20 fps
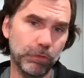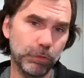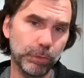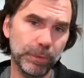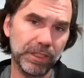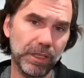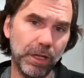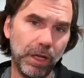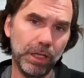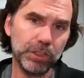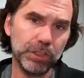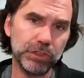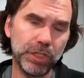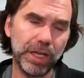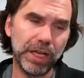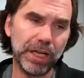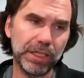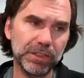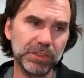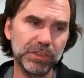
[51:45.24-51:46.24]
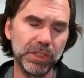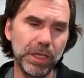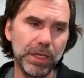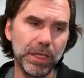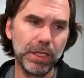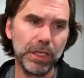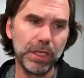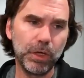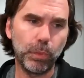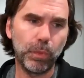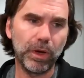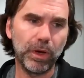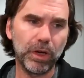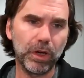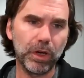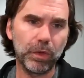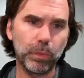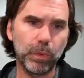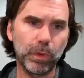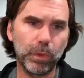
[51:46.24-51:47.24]
government contracts
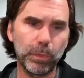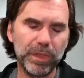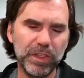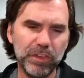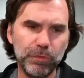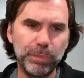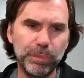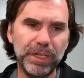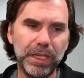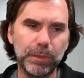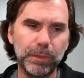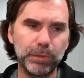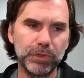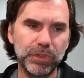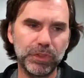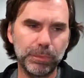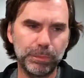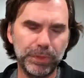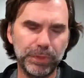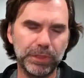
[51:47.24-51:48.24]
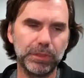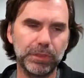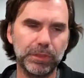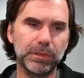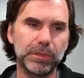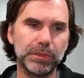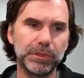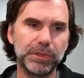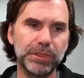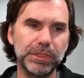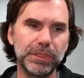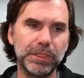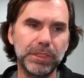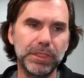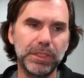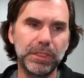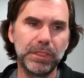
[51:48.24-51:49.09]
where we've been able to build